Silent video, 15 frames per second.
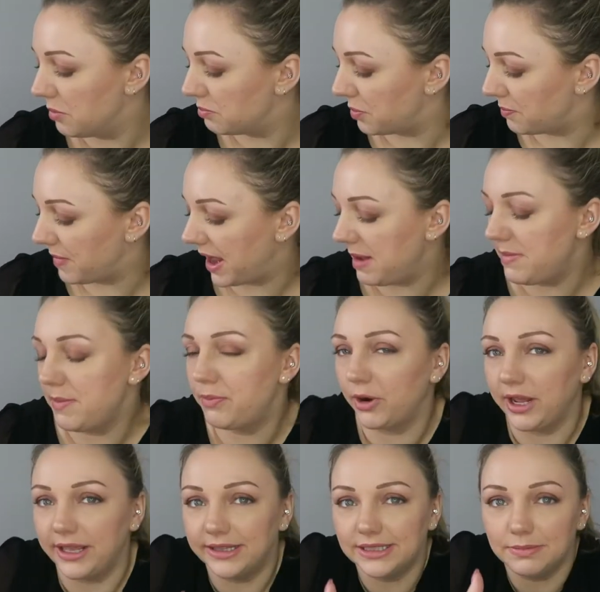but maybe
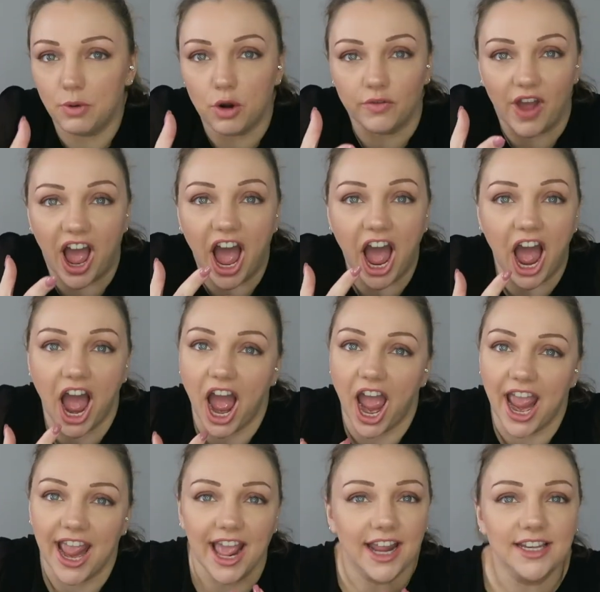bring it into more of a
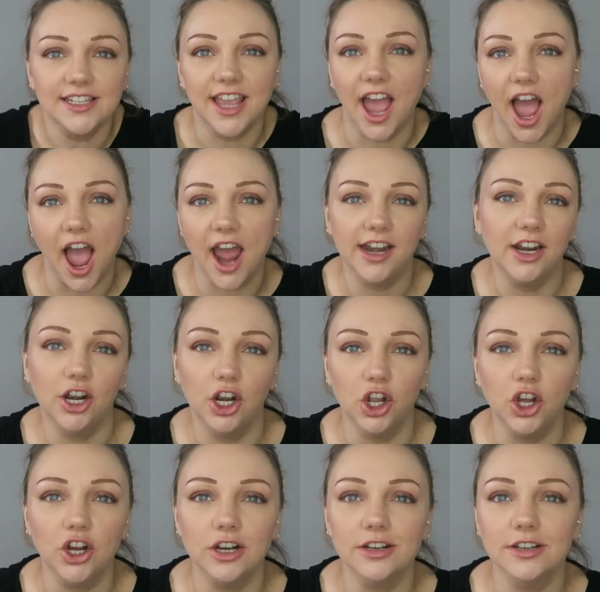high-end kind of
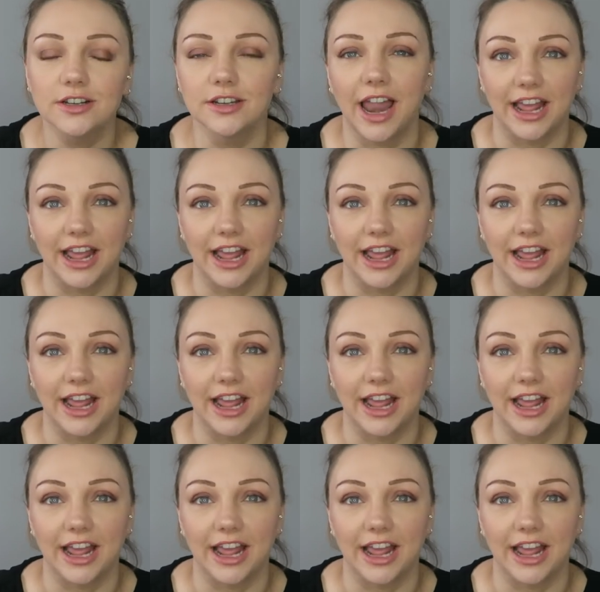look.